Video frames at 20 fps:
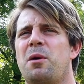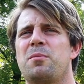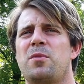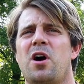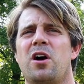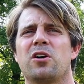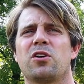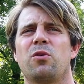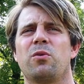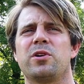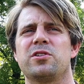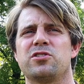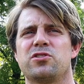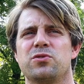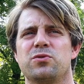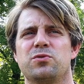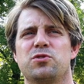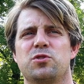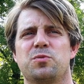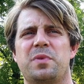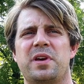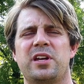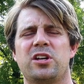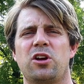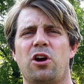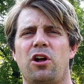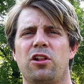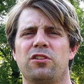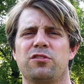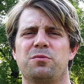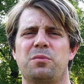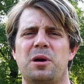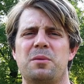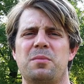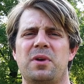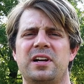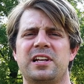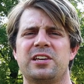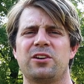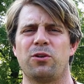I'm not going to spend all of my
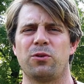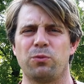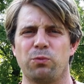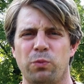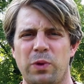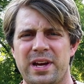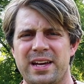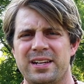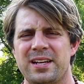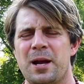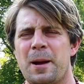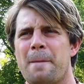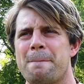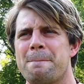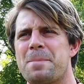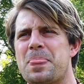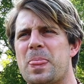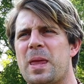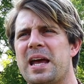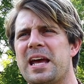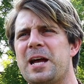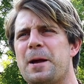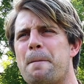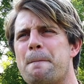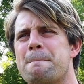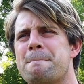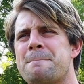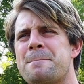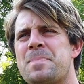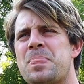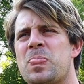money on rent and